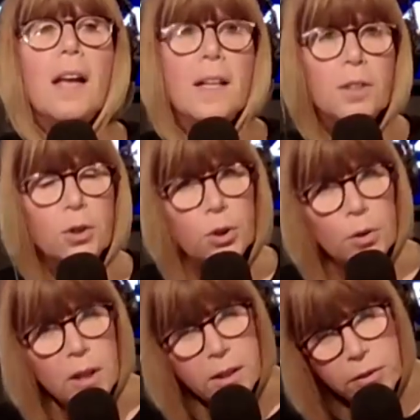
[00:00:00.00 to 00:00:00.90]
It's a
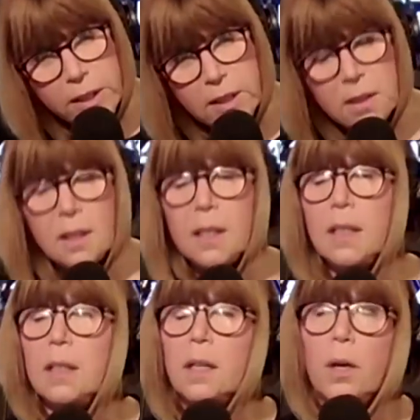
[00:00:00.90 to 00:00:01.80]
Julie
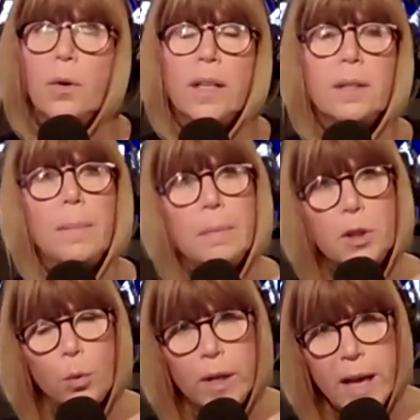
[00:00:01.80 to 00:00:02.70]
Christie. You know who else? I remember
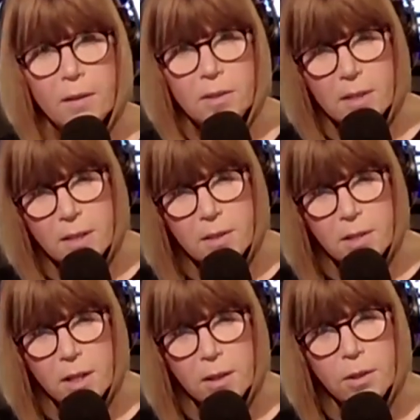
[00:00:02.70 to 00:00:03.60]
Swing Out
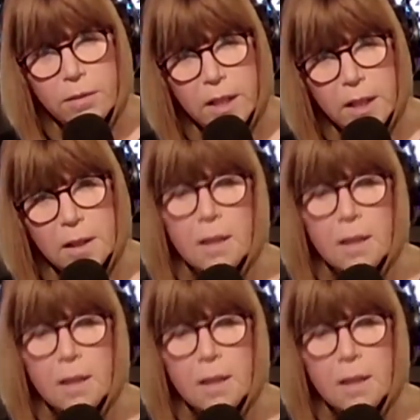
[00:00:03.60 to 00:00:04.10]
Sister, Kareen.